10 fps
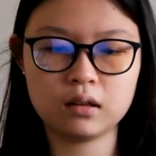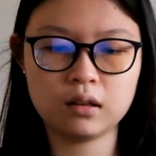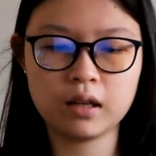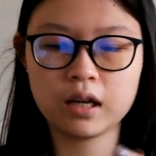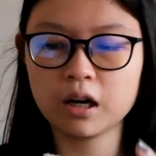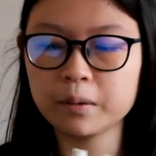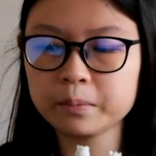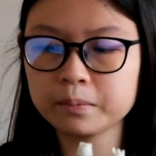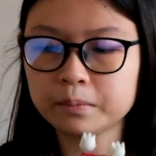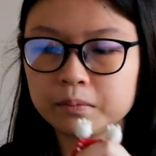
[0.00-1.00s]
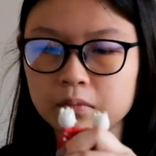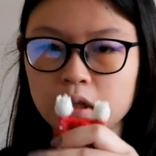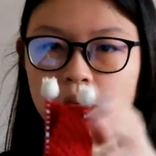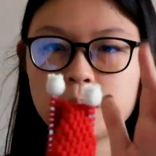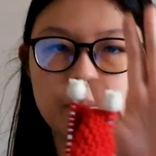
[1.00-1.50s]
they come
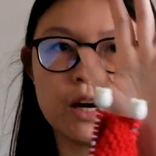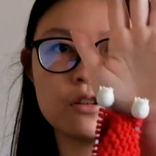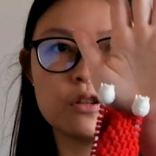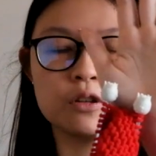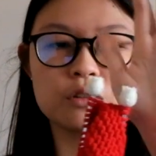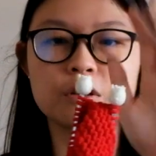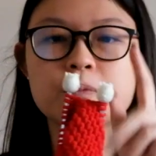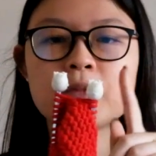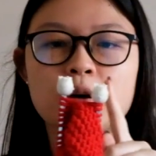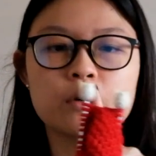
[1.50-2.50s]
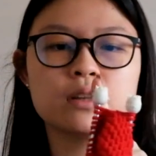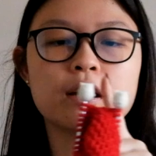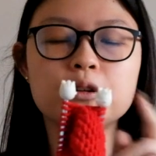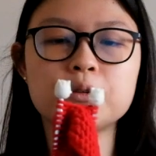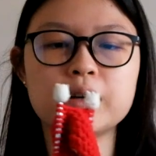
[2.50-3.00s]
in pairs also. What
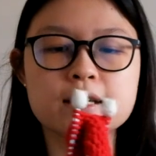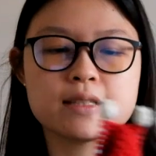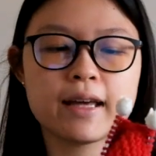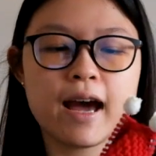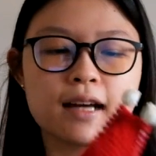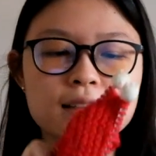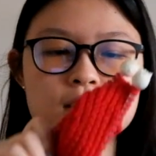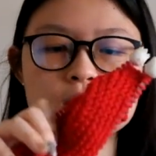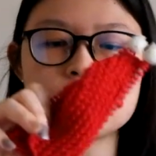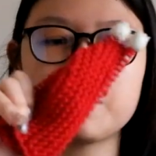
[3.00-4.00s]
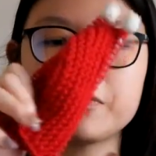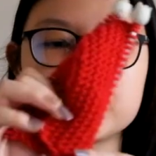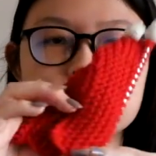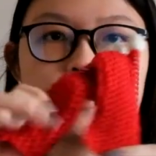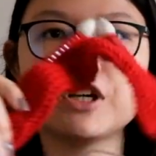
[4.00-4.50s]
they do is they act as
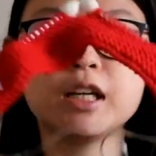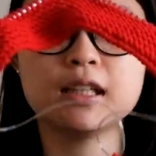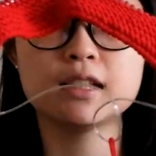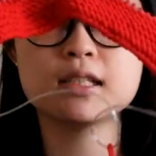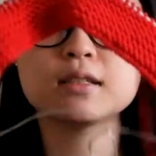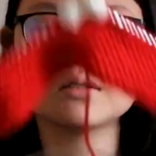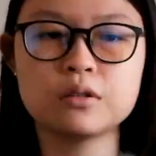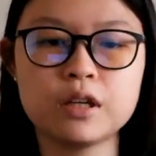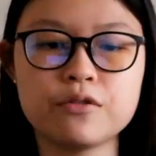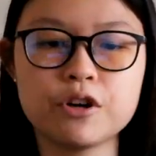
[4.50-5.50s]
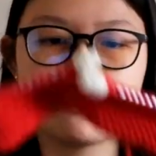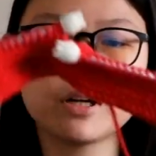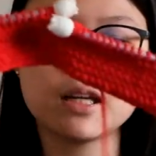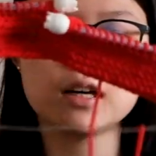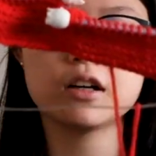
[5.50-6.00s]
stoppers for your needles. So if you're
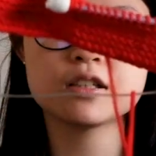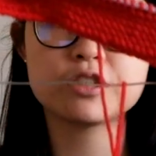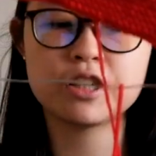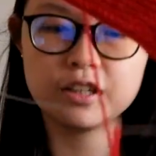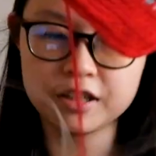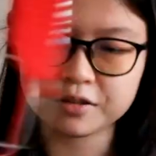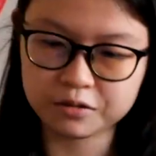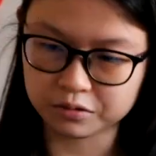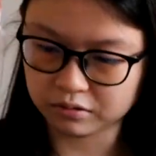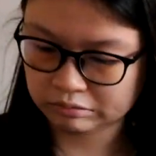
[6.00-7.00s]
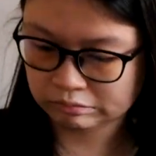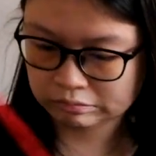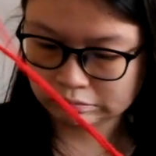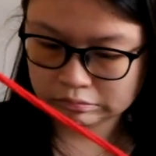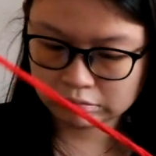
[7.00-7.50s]
working on circular
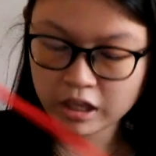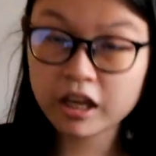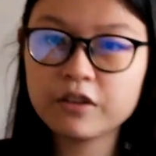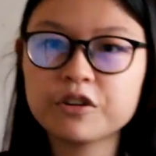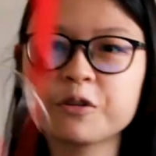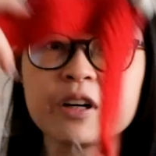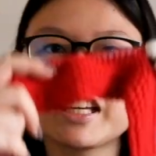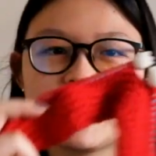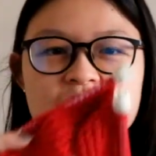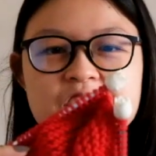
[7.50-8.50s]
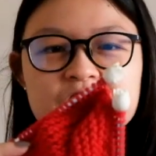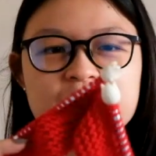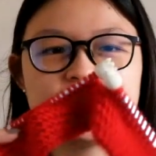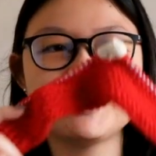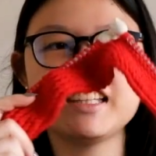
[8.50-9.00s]
If you're working on
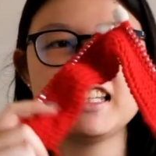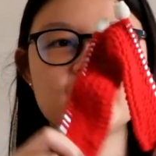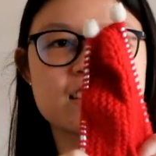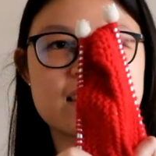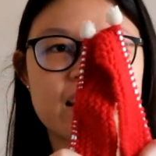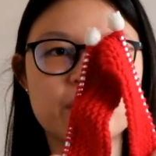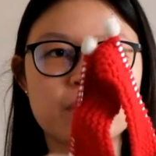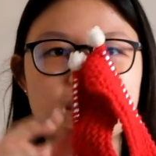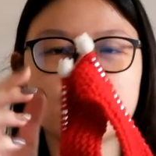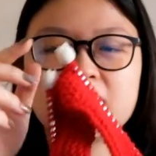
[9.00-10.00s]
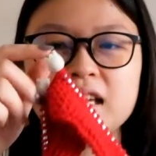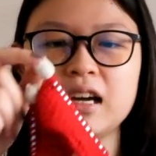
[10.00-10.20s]
circular needles like me,